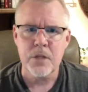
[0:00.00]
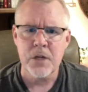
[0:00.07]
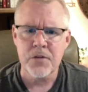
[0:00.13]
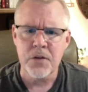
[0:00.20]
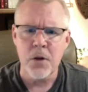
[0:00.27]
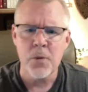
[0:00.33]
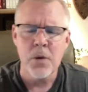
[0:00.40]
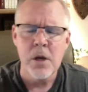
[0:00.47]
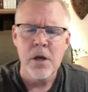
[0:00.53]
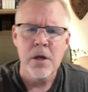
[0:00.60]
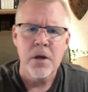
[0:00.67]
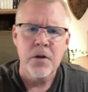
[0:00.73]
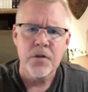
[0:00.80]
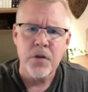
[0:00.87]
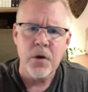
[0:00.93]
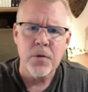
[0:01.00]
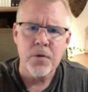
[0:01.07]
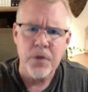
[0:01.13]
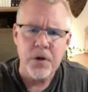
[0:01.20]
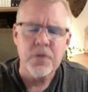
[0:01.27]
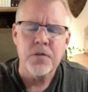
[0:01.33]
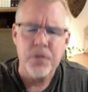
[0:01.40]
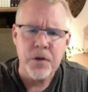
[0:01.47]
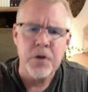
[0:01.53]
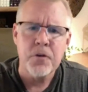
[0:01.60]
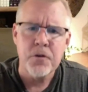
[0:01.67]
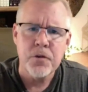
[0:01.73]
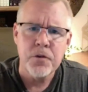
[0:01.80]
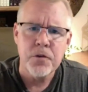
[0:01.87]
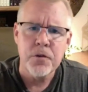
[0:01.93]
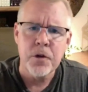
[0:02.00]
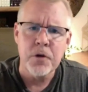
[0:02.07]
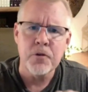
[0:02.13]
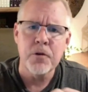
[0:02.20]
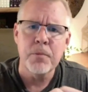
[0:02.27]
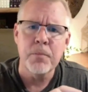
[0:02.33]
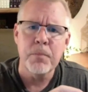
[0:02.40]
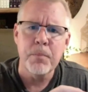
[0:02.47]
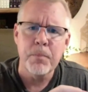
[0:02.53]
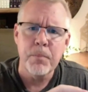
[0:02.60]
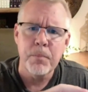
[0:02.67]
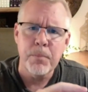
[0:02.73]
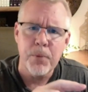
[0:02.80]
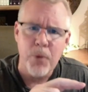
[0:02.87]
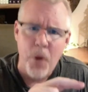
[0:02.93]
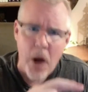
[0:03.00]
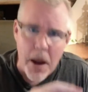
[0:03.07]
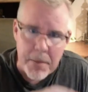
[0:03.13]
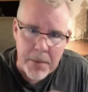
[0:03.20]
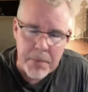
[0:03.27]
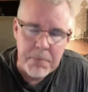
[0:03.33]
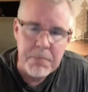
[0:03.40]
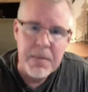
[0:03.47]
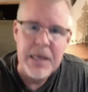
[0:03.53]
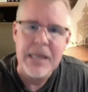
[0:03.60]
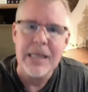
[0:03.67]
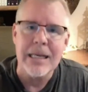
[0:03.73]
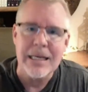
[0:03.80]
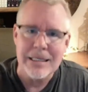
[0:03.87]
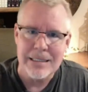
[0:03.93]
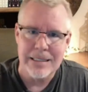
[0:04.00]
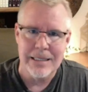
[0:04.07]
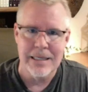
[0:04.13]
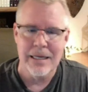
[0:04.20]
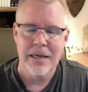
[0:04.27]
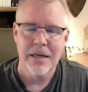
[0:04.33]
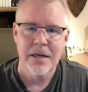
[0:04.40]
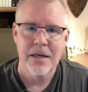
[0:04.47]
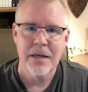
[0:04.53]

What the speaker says: So there's a probability